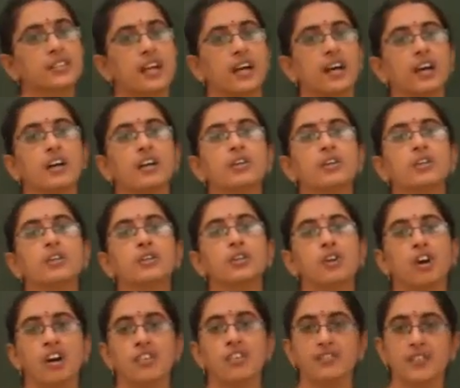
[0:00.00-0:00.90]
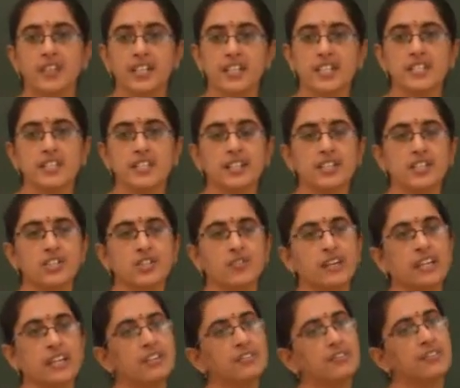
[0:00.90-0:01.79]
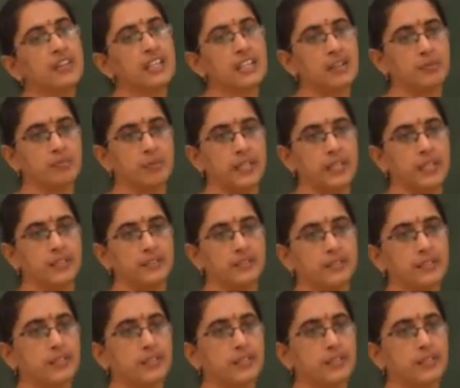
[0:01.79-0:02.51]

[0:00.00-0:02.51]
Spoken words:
the confidence interval for the mean.